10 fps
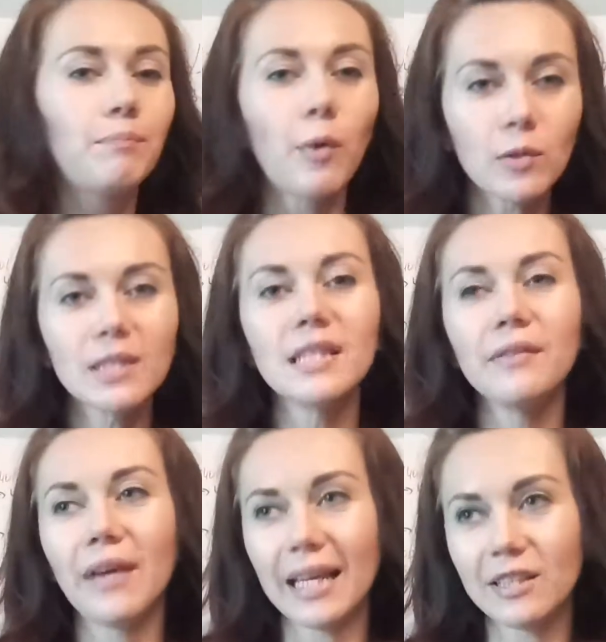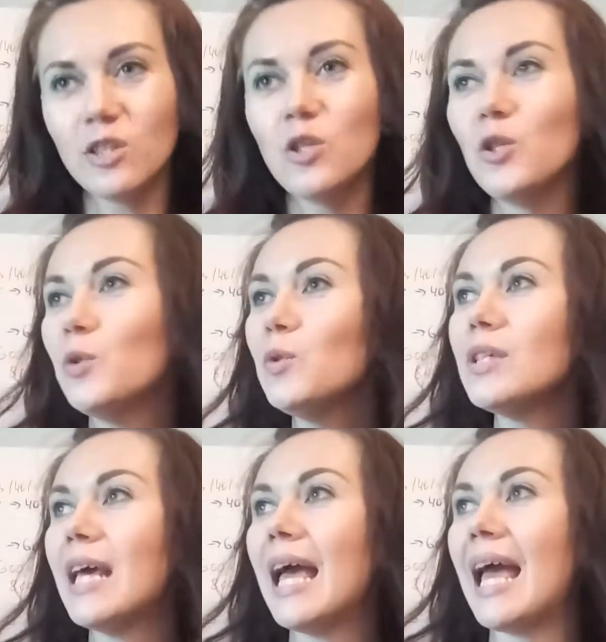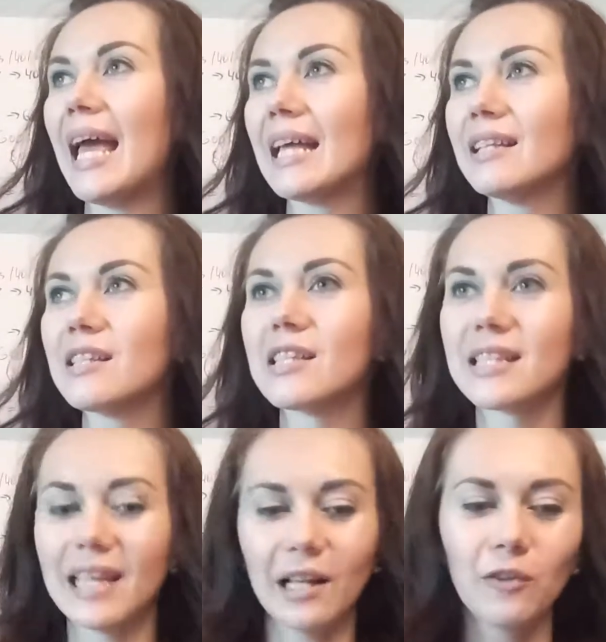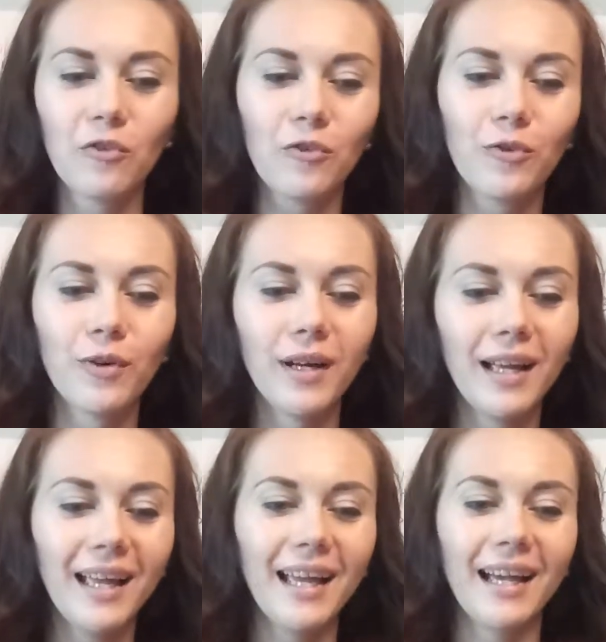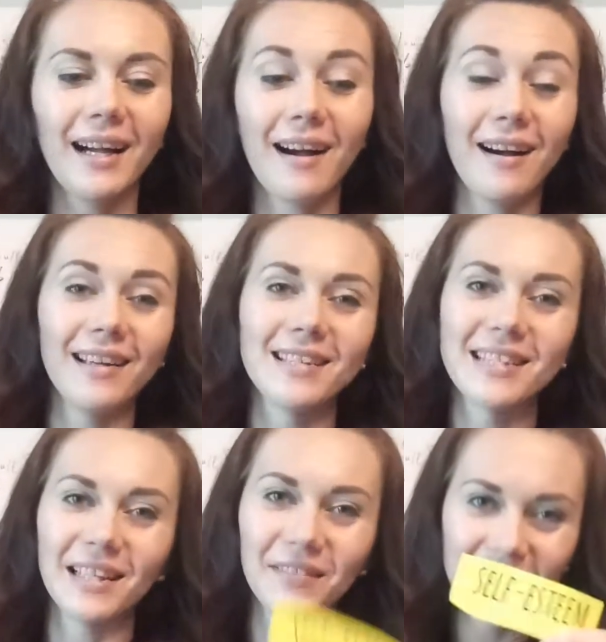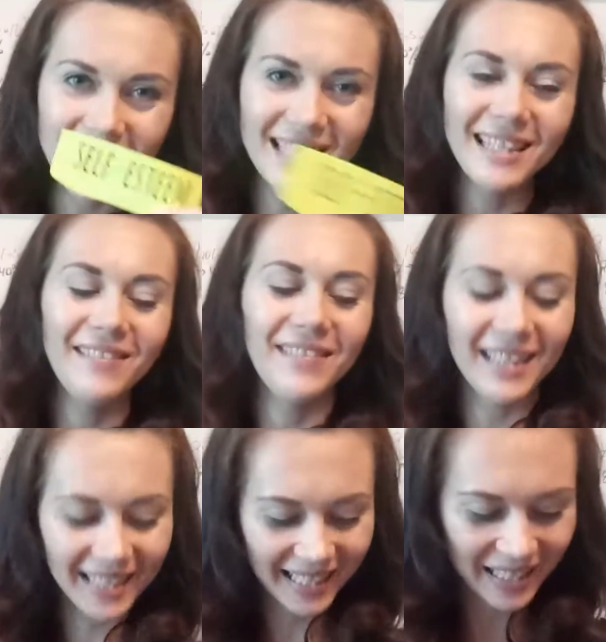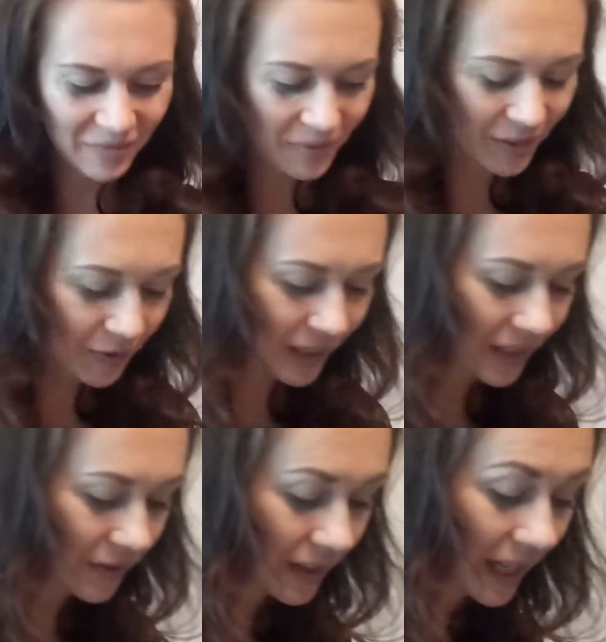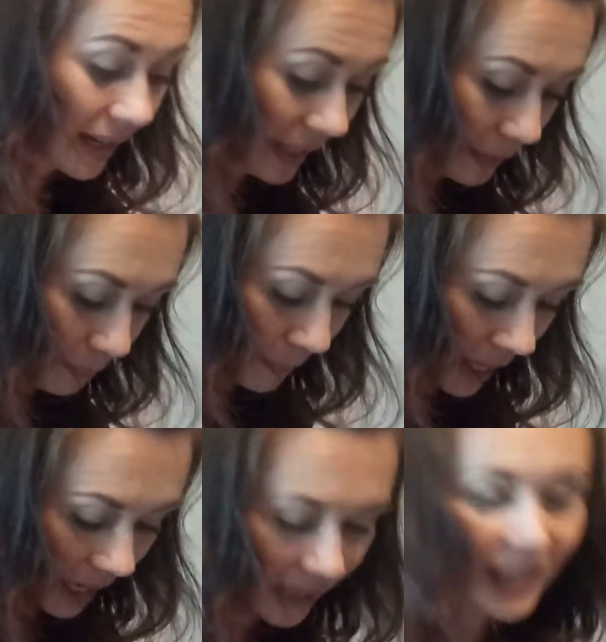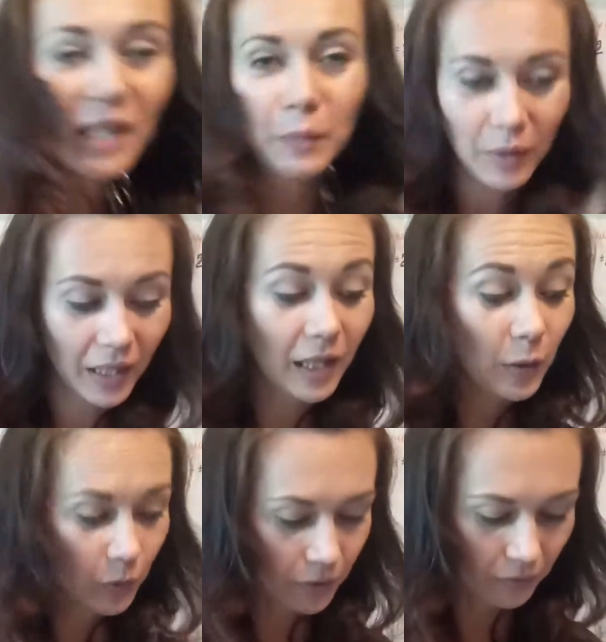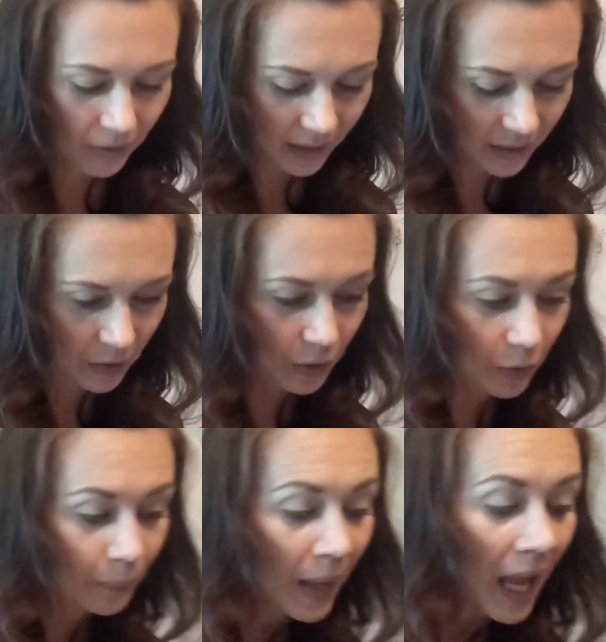positive attitude and high self-esteem, yeah, can be really, really high, can be a good thing to do.